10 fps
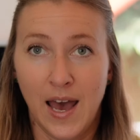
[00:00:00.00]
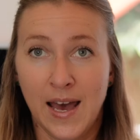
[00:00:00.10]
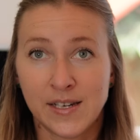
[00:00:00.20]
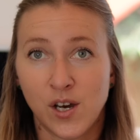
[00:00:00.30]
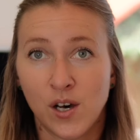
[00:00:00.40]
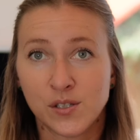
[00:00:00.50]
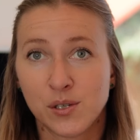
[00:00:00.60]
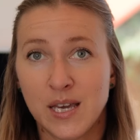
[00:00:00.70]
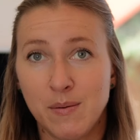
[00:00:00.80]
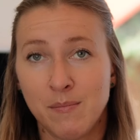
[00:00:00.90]
And also
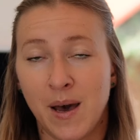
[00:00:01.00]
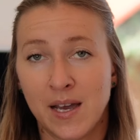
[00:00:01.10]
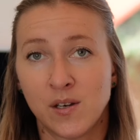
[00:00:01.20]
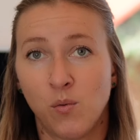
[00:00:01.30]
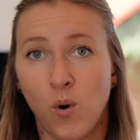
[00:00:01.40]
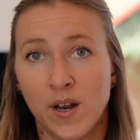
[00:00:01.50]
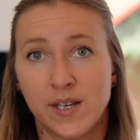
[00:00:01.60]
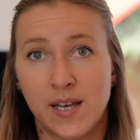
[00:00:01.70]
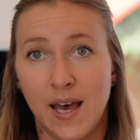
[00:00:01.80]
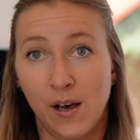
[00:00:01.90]
keep in mind
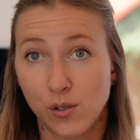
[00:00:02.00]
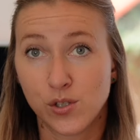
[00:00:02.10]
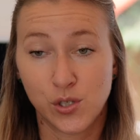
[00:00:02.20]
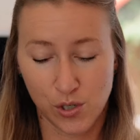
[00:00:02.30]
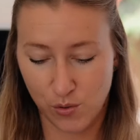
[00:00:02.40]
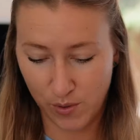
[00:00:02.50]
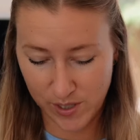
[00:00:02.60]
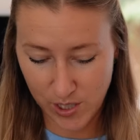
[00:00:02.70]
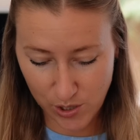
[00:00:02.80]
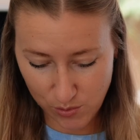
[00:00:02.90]
what else you're going
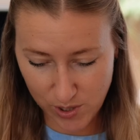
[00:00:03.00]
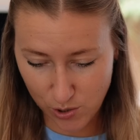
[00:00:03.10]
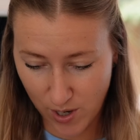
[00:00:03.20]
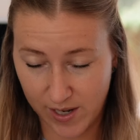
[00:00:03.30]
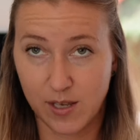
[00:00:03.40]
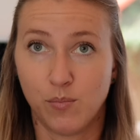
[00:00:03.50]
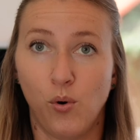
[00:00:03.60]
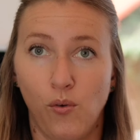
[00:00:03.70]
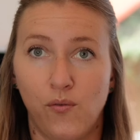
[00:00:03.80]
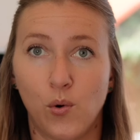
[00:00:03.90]
to use the trekking
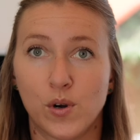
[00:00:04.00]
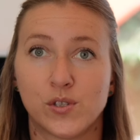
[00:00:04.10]
pole for.